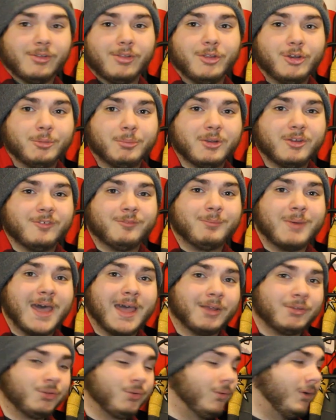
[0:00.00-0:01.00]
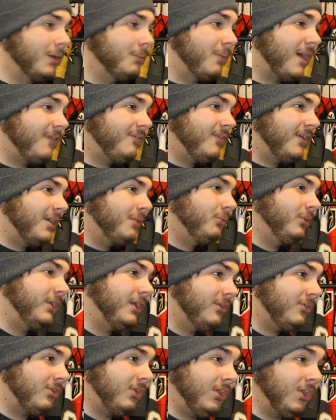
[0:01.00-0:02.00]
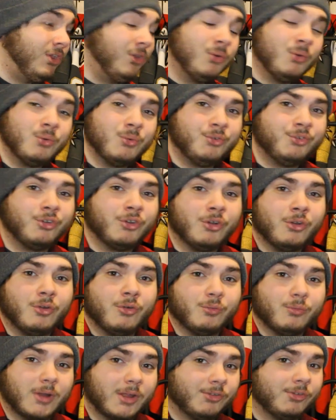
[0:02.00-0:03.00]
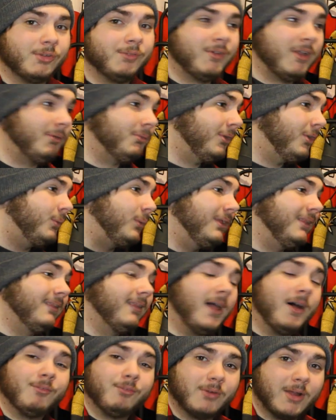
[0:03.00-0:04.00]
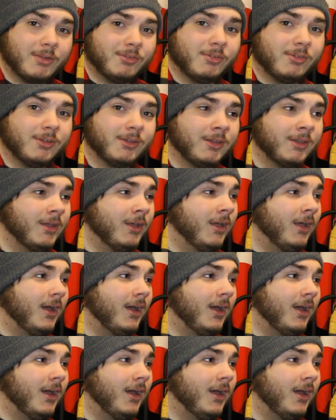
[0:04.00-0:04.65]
a little bit of backstory. My family is a huge wrestling family. We love wrestling.